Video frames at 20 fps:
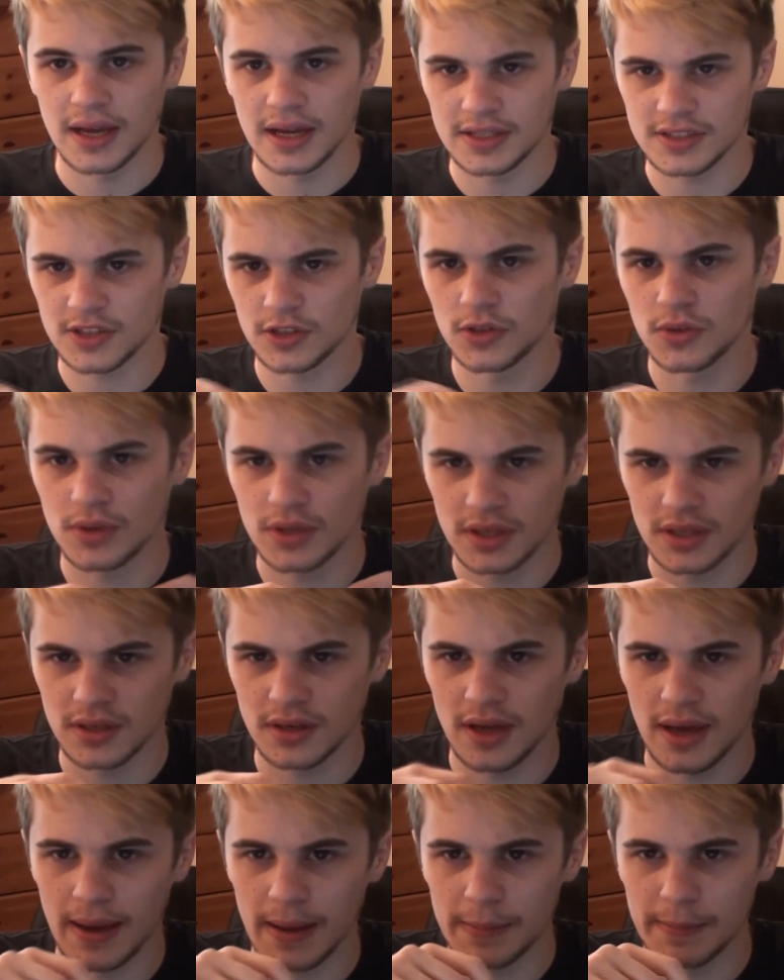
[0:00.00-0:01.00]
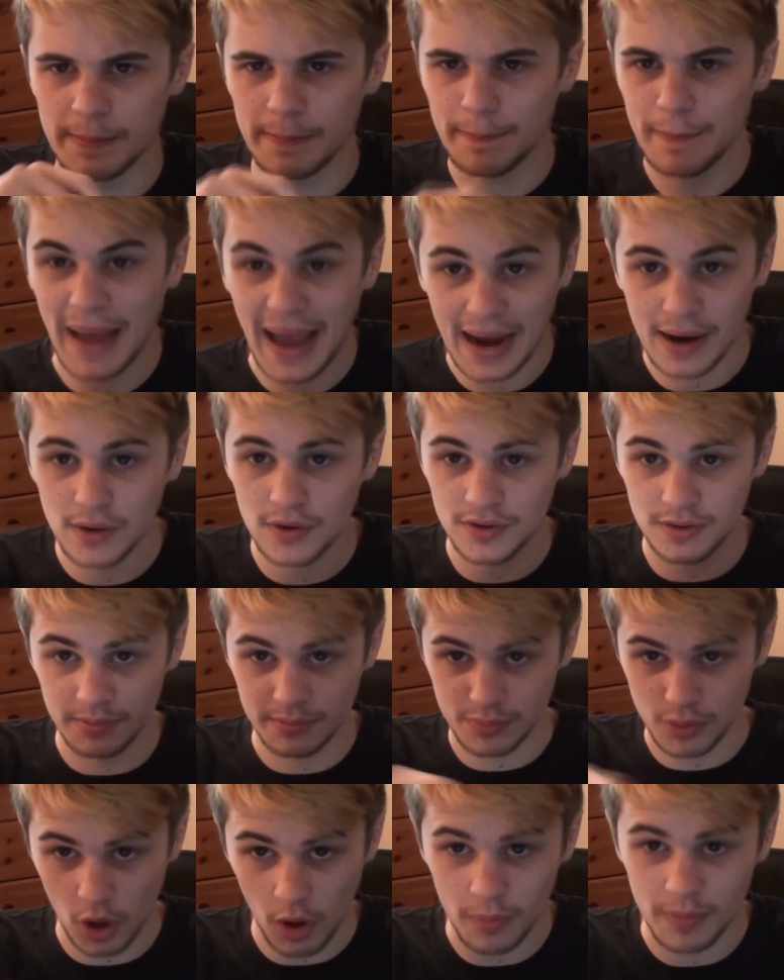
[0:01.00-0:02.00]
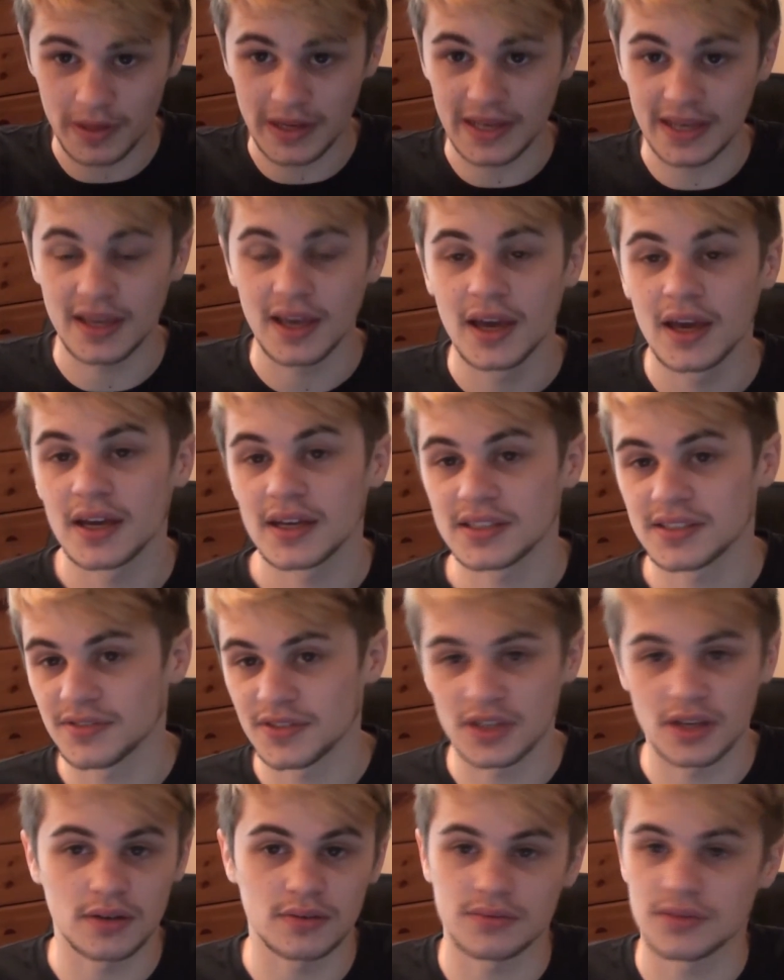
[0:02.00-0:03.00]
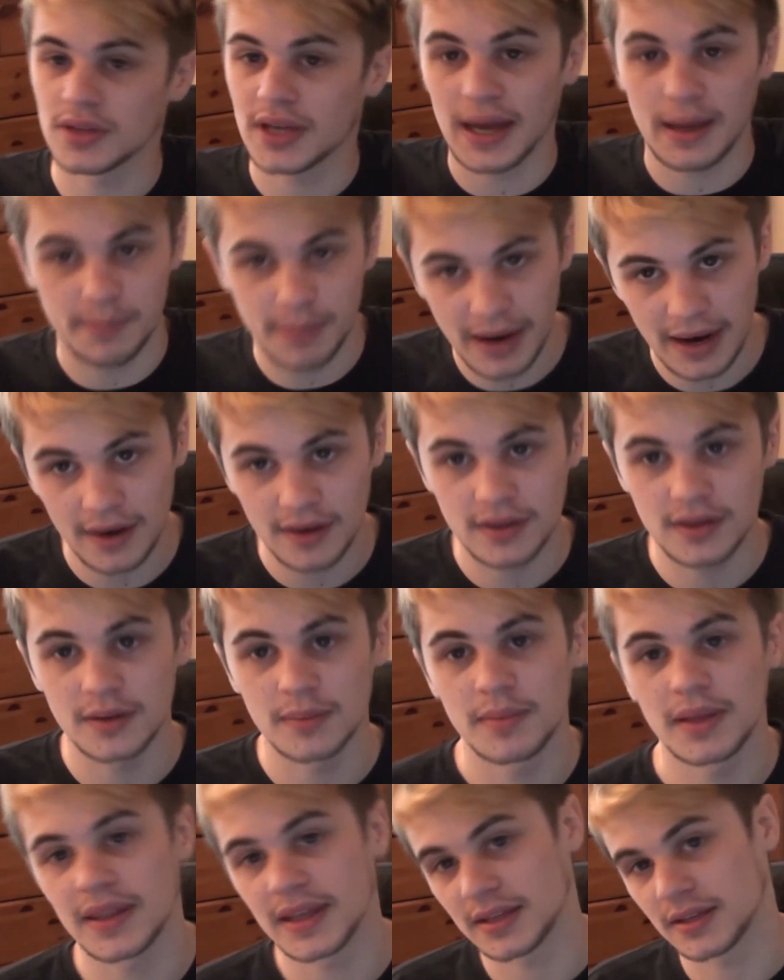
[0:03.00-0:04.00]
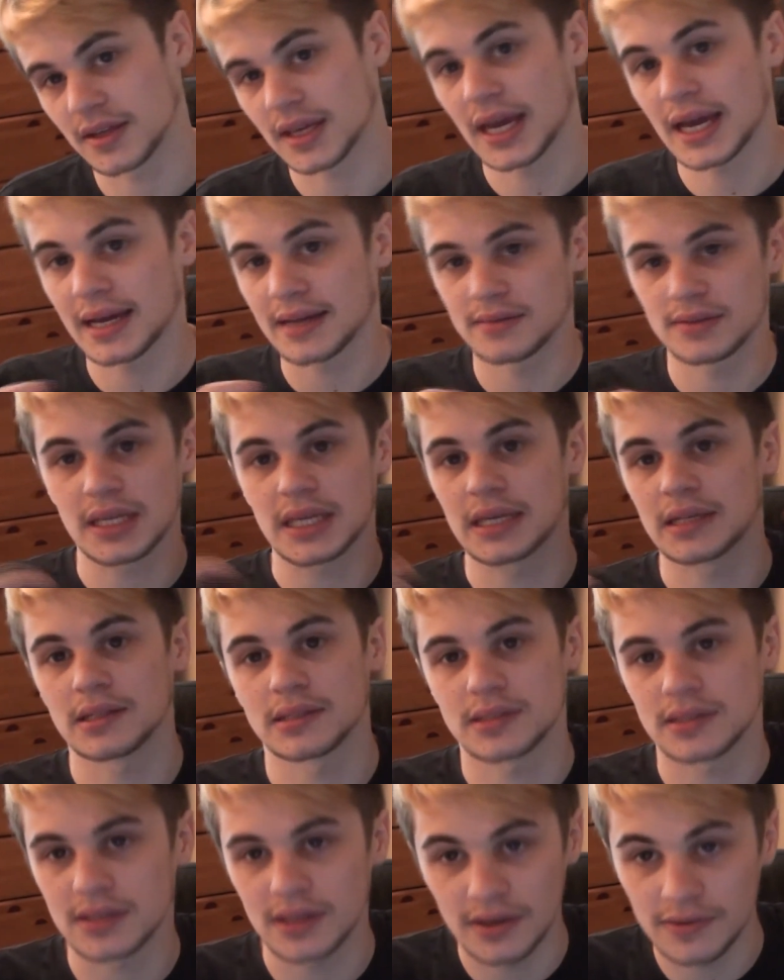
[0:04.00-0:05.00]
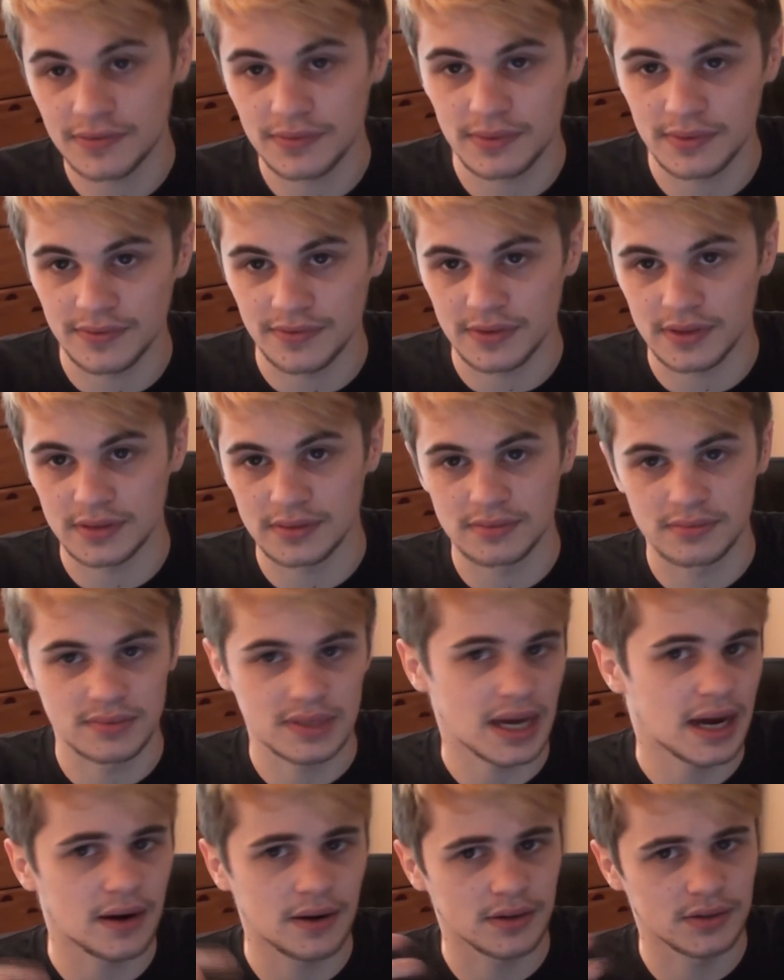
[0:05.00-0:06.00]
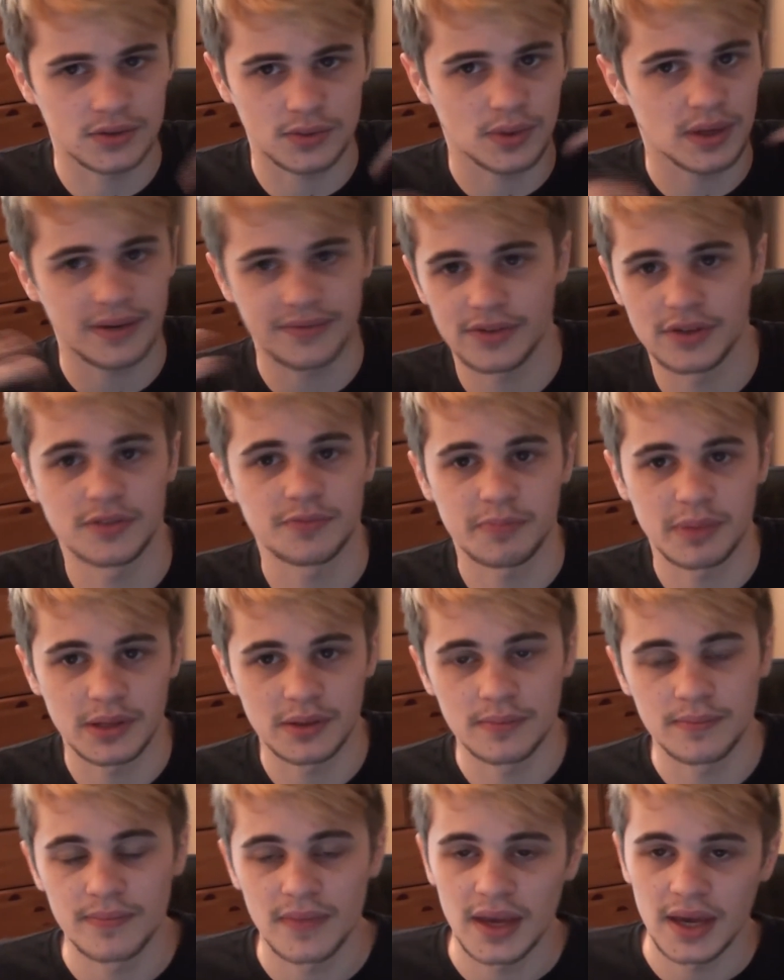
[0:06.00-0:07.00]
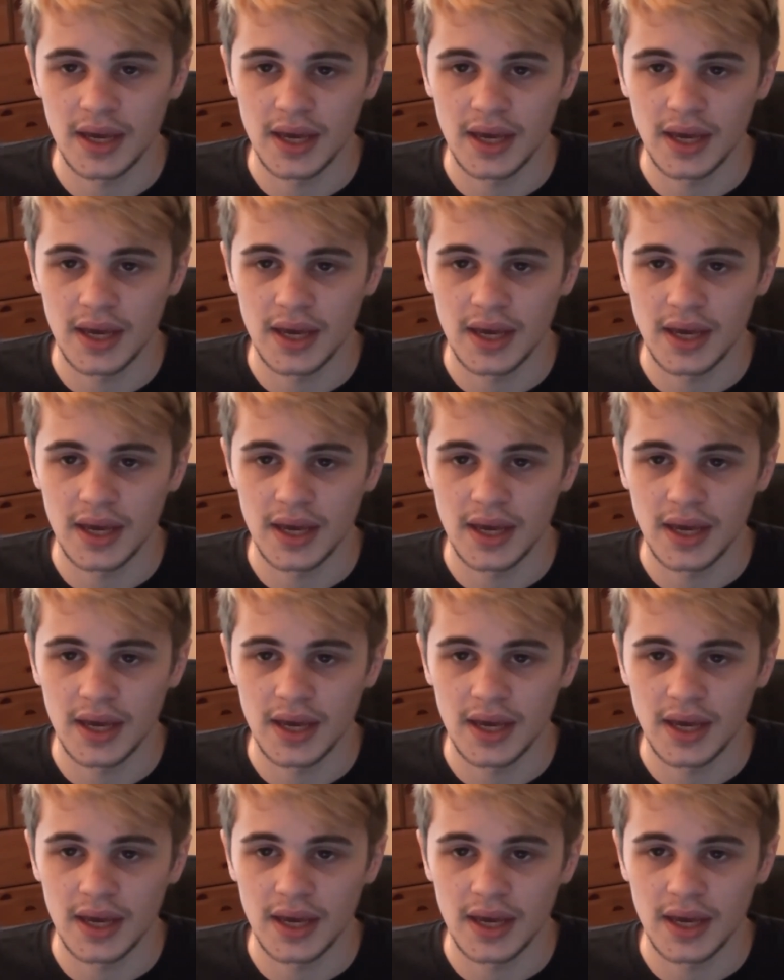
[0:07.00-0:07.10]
so you can power them properly, because if you don't, you can't power them, and then you can't kill stuff with the towers or whatever you've built.